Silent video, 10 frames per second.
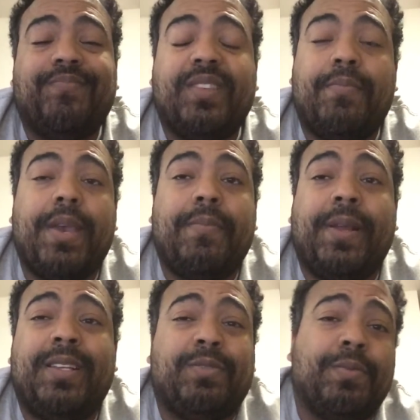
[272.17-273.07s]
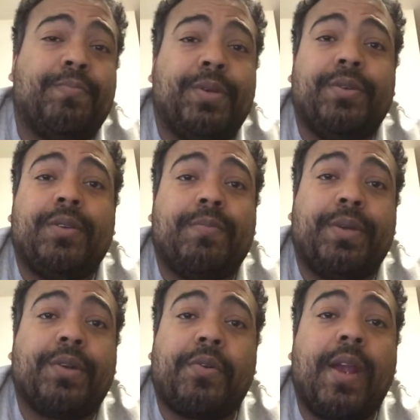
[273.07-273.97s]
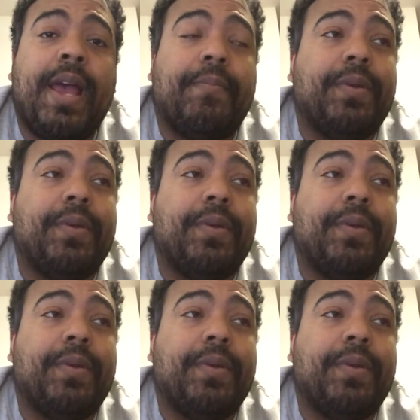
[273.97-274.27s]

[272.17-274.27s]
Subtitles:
their pay plans were pure crap.